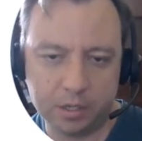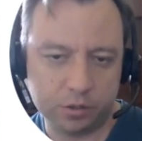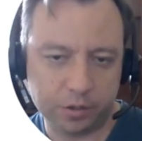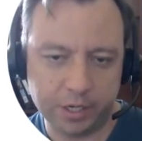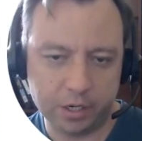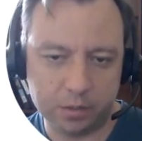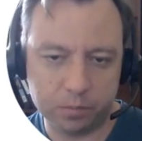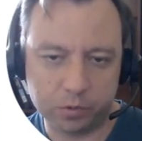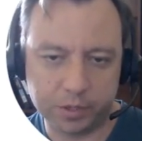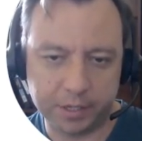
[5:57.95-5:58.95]
So here
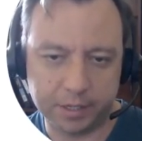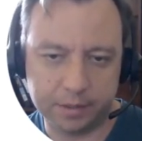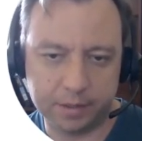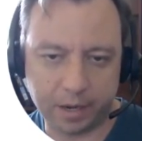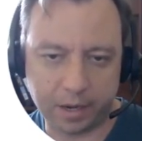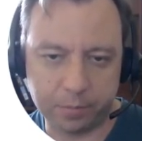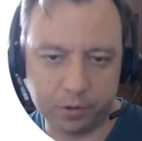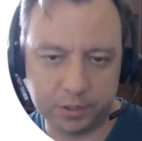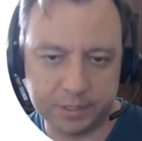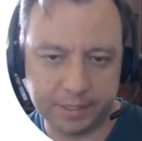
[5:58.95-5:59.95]
I'm looking at
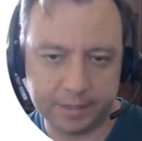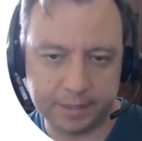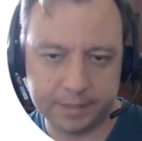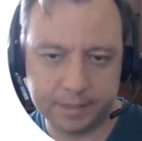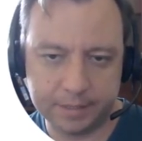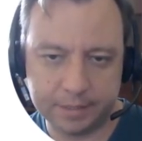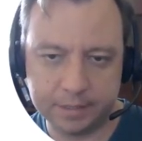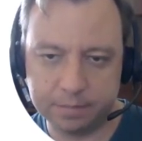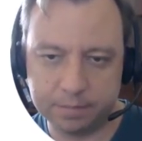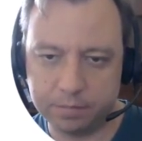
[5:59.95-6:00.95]
Eichmuller's synthesis